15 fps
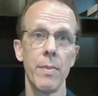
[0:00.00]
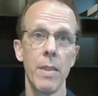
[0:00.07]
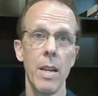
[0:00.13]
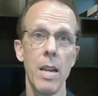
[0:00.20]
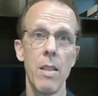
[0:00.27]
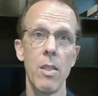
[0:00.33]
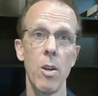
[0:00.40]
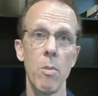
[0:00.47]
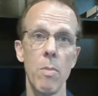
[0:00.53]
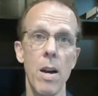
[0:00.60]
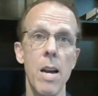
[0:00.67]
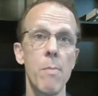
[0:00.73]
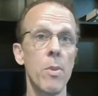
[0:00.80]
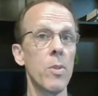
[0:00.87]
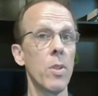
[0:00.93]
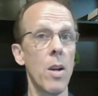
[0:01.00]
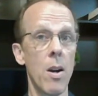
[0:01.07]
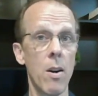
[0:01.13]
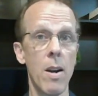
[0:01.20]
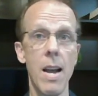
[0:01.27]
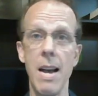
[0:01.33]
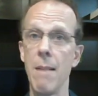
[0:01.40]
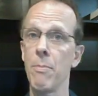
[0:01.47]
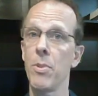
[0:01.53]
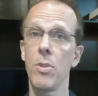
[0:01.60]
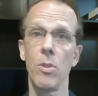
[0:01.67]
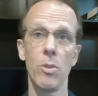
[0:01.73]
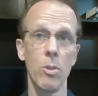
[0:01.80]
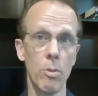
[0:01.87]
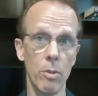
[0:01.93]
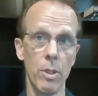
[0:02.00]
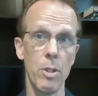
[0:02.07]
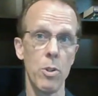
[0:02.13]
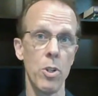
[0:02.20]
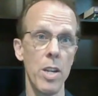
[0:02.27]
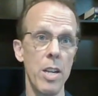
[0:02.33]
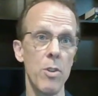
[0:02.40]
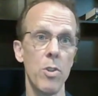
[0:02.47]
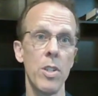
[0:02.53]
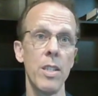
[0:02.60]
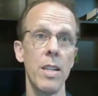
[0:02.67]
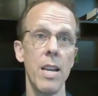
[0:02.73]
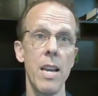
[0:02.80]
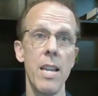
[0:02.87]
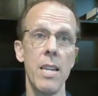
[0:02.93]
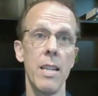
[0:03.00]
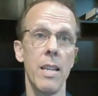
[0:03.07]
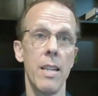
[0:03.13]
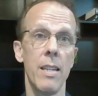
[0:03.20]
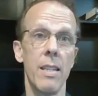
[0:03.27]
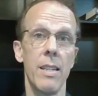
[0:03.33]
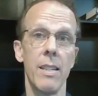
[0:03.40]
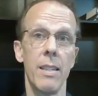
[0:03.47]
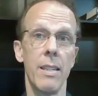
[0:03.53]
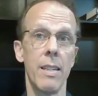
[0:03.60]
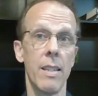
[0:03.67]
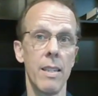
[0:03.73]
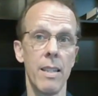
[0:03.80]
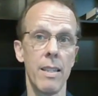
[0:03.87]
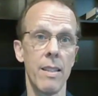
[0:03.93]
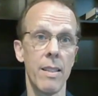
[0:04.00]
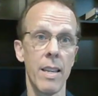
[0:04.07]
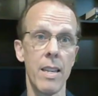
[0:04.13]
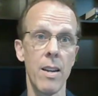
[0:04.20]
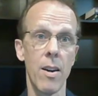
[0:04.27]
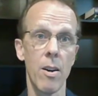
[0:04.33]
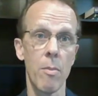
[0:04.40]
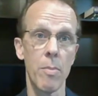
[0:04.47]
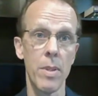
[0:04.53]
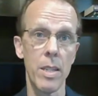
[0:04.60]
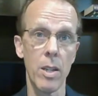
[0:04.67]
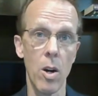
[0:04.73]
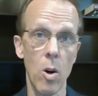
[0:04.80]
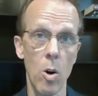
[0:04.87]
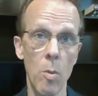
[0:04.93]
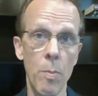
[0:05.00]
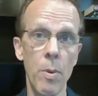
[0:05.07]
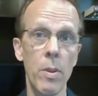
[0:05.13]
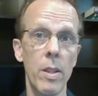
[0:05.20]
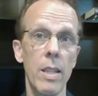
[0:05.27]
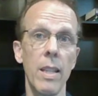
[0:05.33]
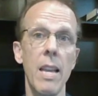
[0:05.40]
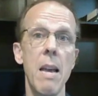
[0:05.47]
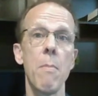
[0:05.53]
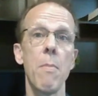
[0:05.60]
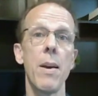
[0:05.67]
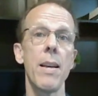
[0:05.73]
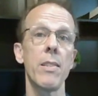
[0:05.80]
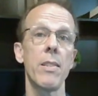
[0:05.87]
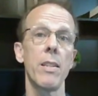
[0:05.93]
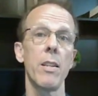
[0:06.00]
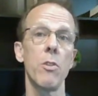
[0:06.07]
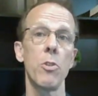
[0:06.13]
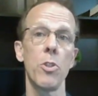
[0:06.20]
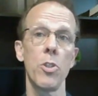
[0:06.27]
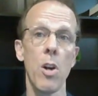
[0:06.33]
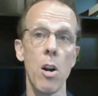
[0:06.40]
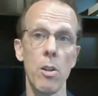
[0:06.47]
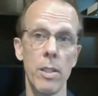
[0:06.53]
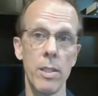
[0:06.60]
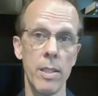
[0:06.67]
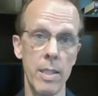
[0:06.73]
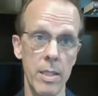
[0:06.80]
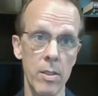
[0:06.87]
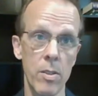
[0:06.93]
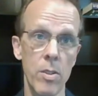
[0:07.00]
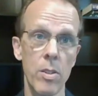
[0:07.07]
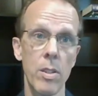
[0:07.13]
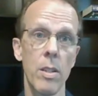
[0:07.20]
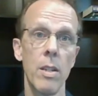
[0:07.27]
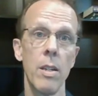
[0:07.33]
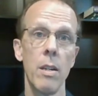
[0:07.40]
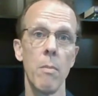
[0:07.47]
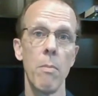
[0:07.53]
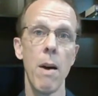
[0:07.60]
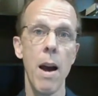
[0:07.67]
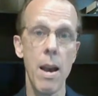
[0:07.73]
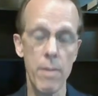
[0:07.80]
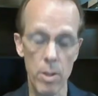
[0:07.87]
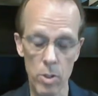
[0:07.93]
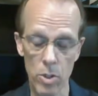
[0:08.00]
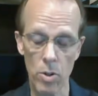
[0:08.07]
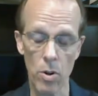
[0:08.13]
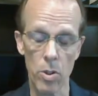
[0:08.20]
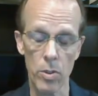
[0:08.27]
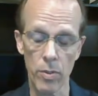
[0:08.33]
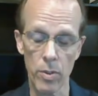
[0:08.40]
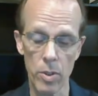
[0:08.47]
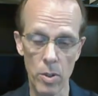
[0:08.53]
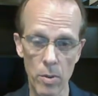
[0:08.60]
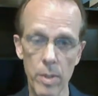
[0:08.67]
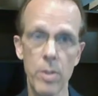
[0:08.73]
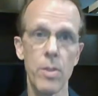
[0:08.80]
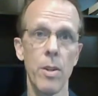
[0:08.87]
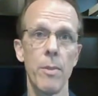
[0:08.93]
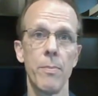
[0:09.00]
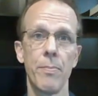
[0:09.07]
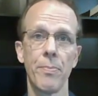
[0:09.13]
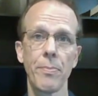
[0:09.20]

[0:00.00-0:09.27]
and their Bibles are absolutely changing, and they are being openly lambasted as charlatans by the church for doing so.